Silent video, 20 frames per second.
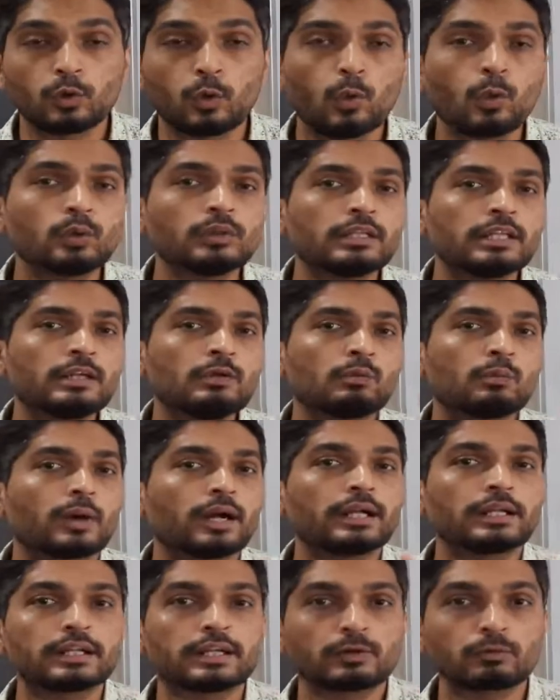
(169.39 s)
Only
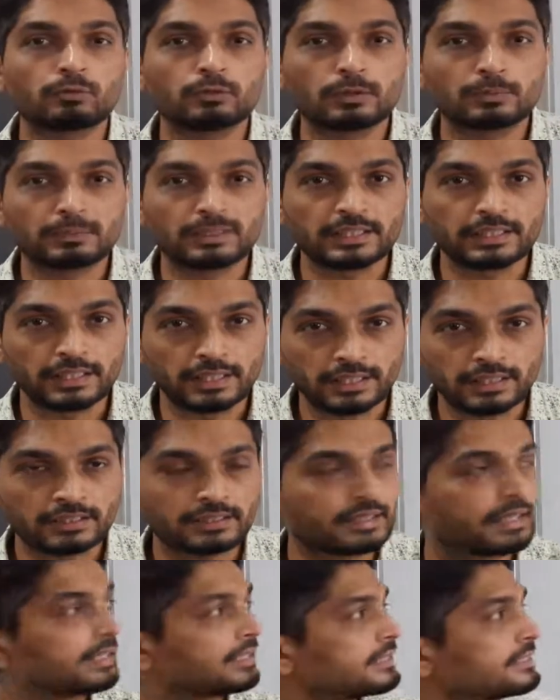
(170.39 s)
one term will be there,
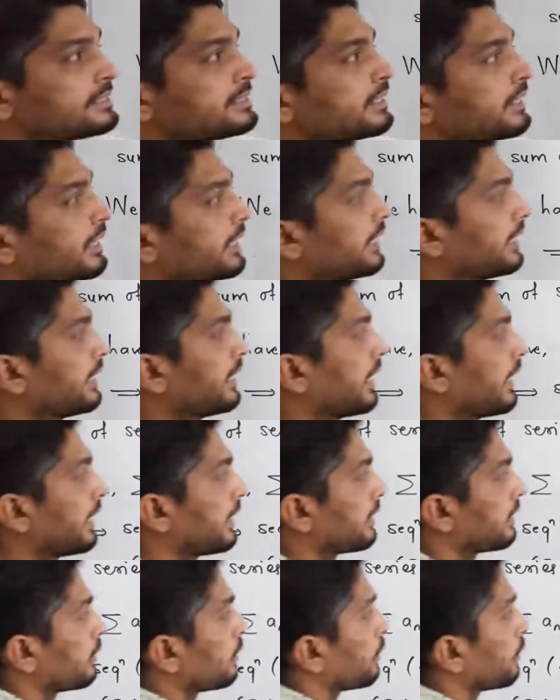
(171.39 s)
that is an.